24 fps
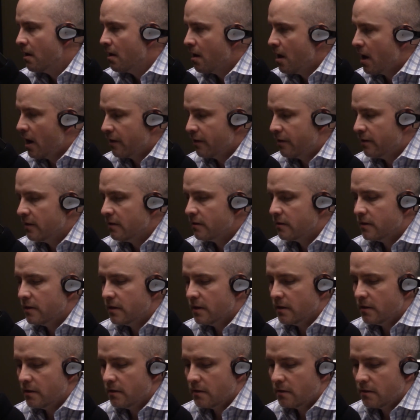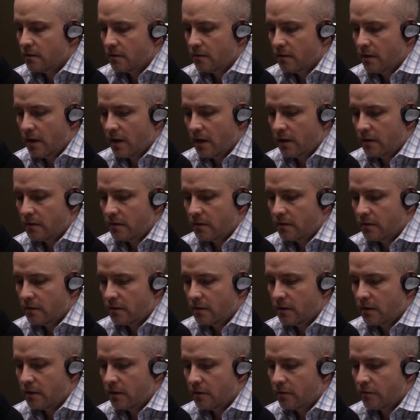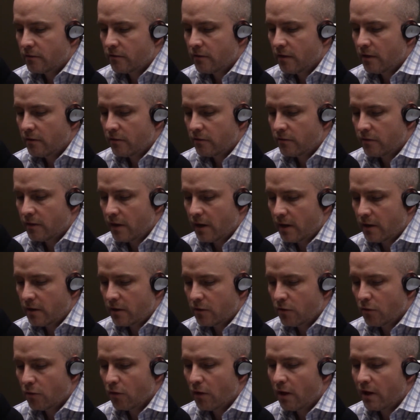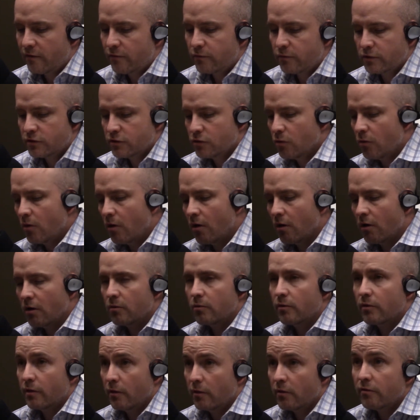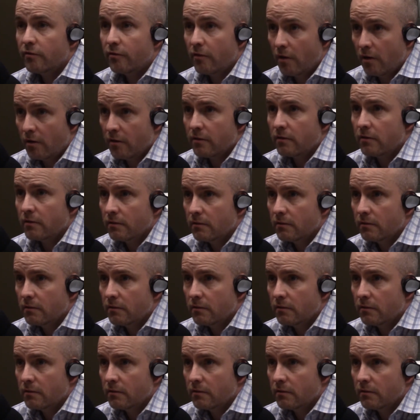I think that in the sense that your life was so hard without a father,